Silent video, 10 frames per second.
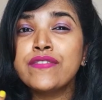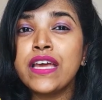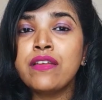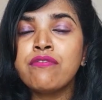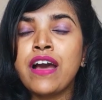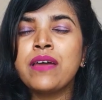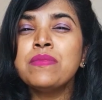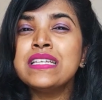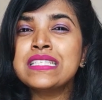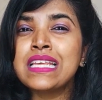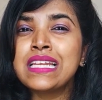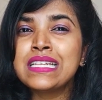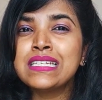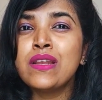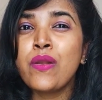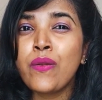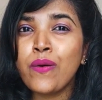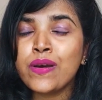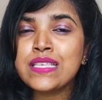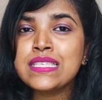If the environment is a little
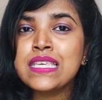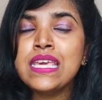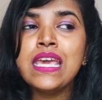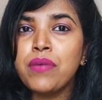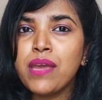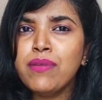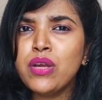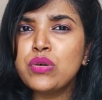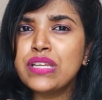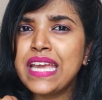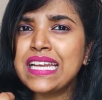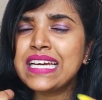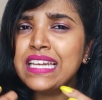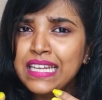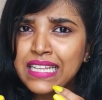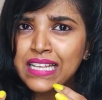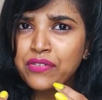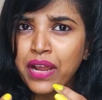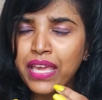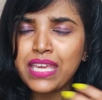noisy, baby could get a little
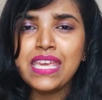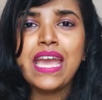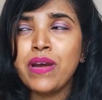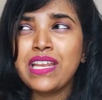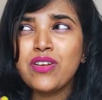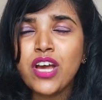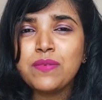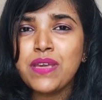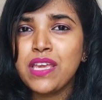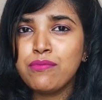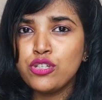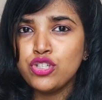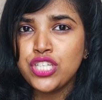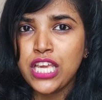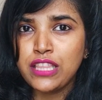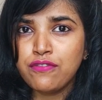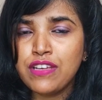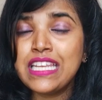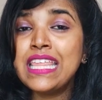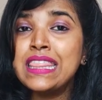cranky and might not be able to take the
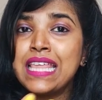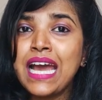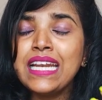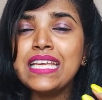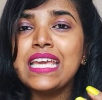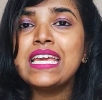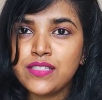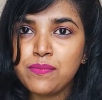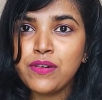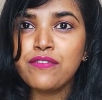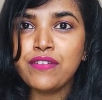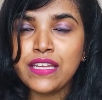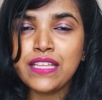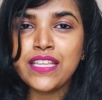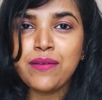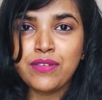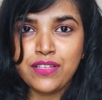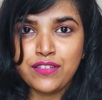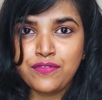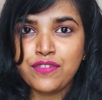feed. In that case, simply feeding them in
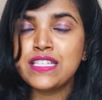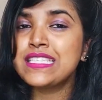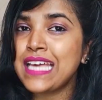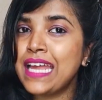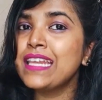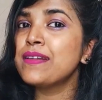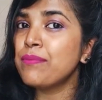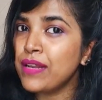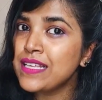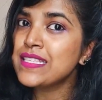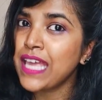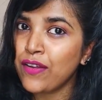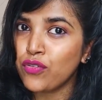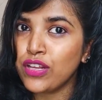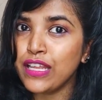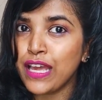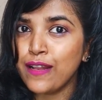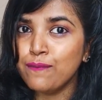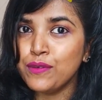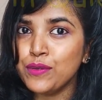a different silent place can really
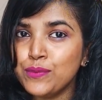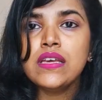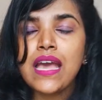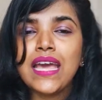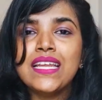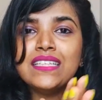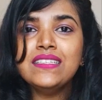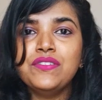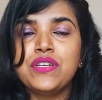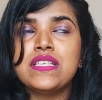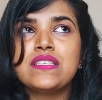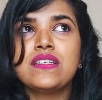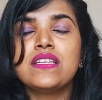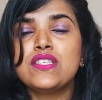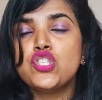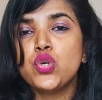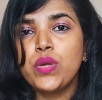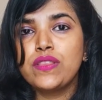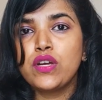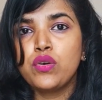help you. Another reason is
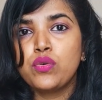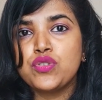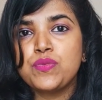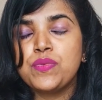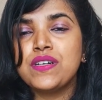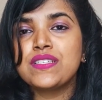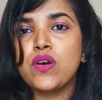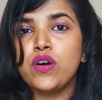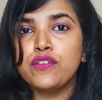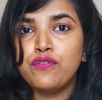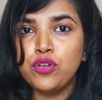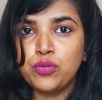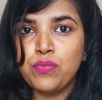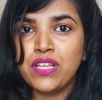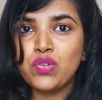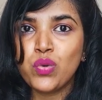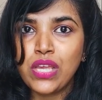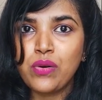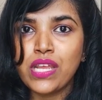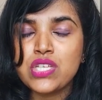during the growth spurt or the 4th month
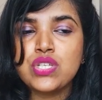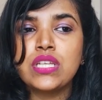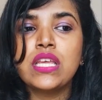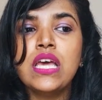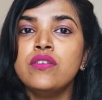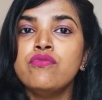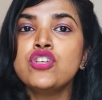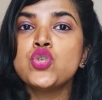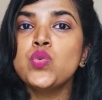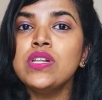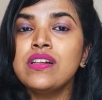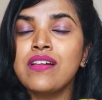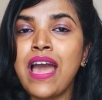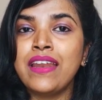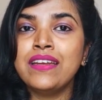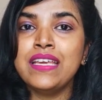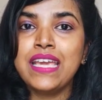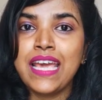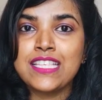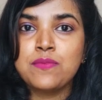regression, visual clarity
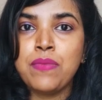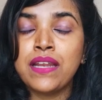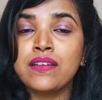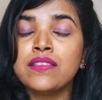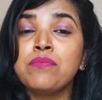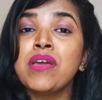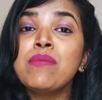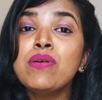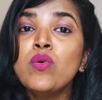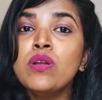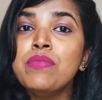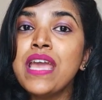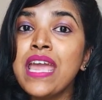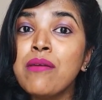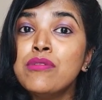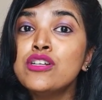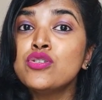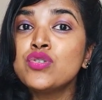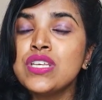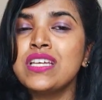gets better. The baby will be able
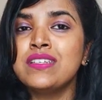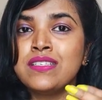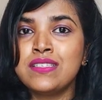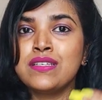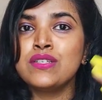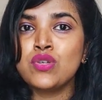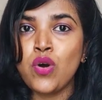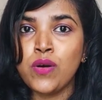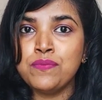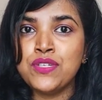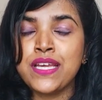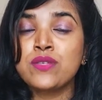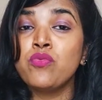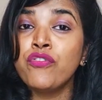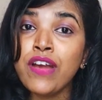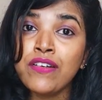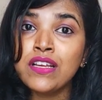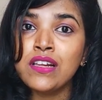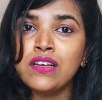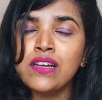to see distant objects
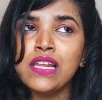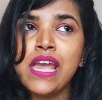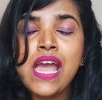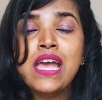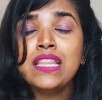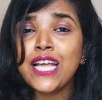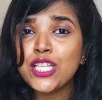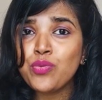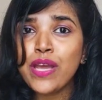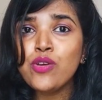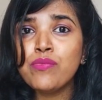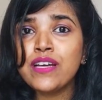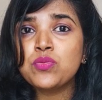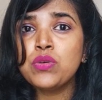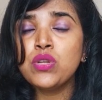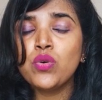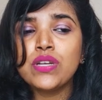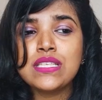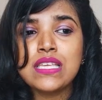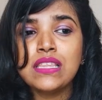very clearly. That's why you must be
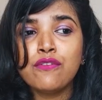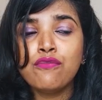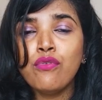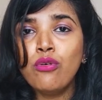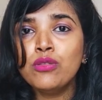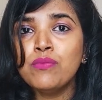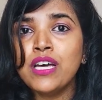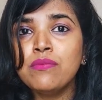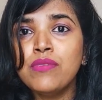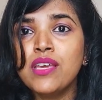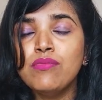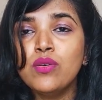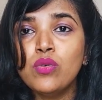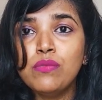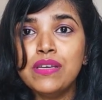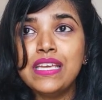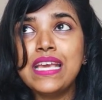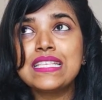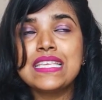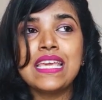noticing the 4th month baby will be
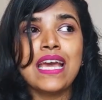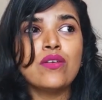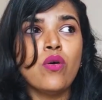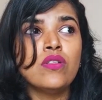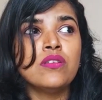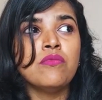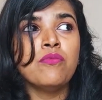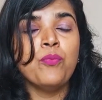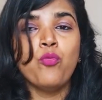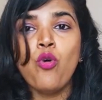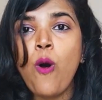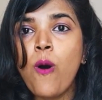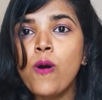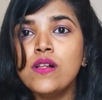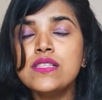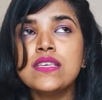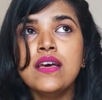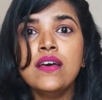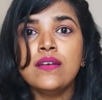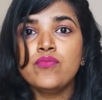gazing at all the walls,
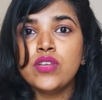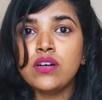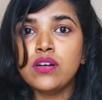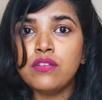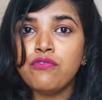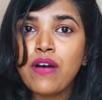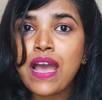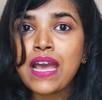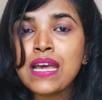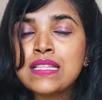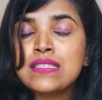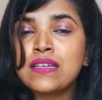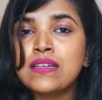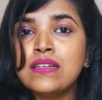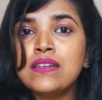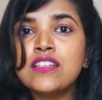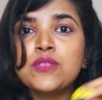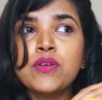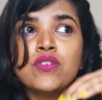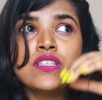the fans, the
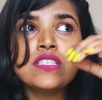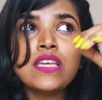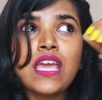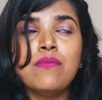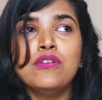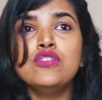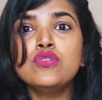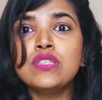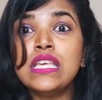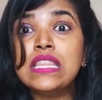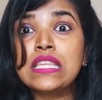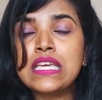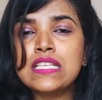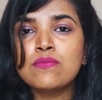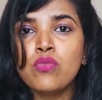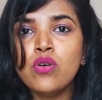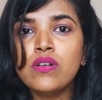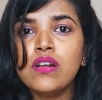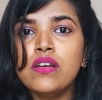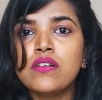curtains, because it's able to see things
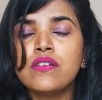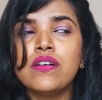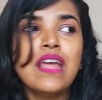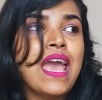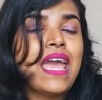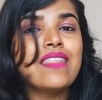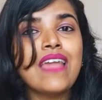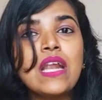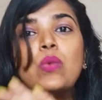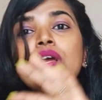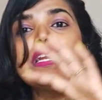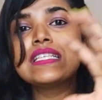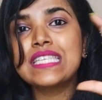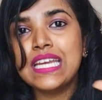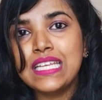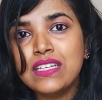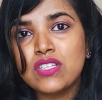more clearer, and that way it is getting